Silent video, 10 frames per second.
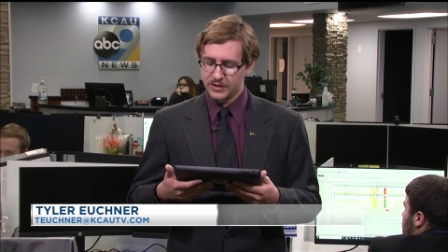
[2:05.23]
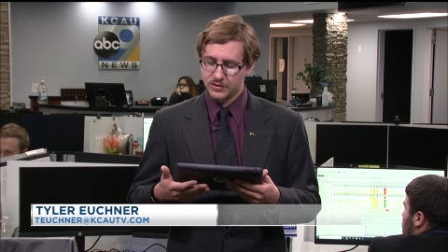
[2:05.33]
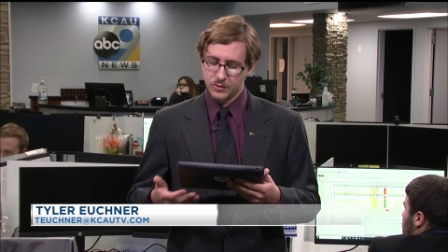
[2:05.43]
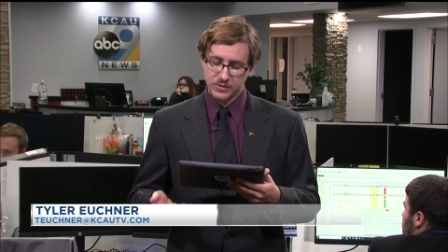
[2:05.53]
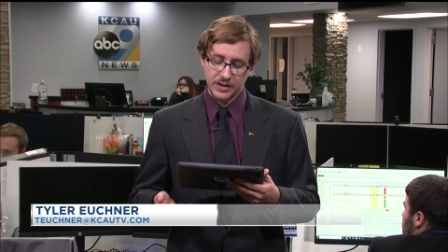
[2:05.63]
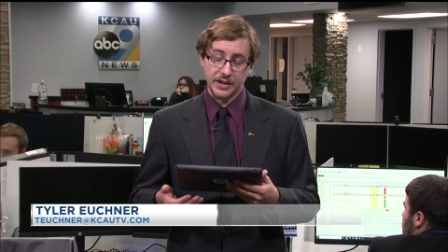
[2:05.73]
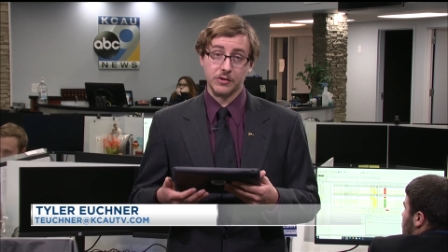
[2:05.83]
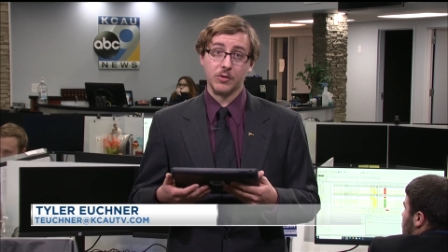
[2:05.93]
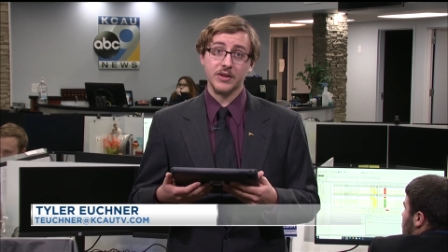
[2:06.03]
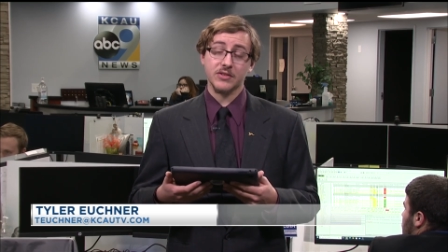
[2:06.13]
Suicide and
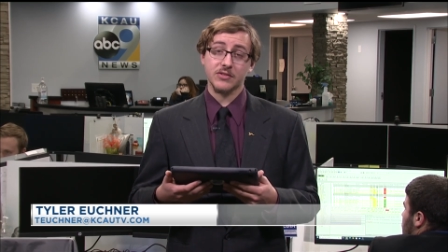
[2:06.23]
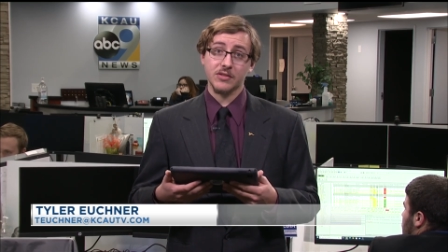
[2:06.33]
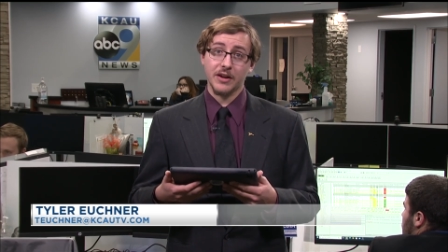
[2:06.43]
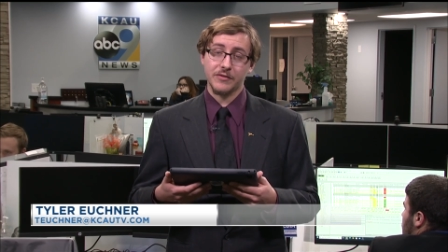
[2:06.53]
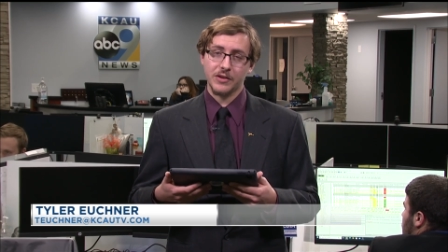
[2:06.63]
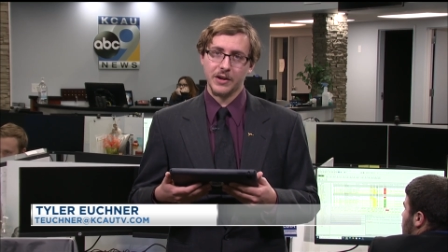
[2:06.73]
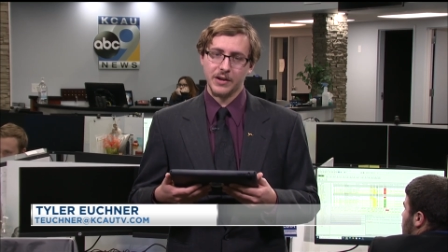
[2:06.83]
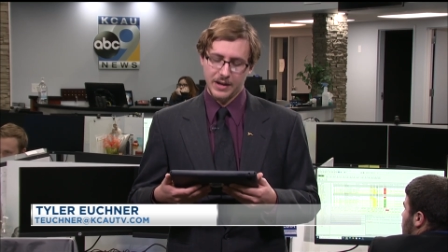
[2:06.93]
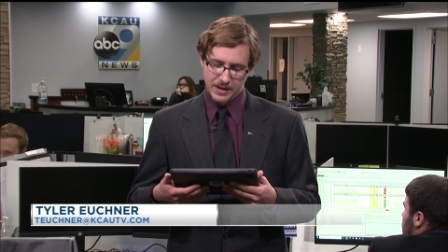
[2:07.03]
Crisis Lifeline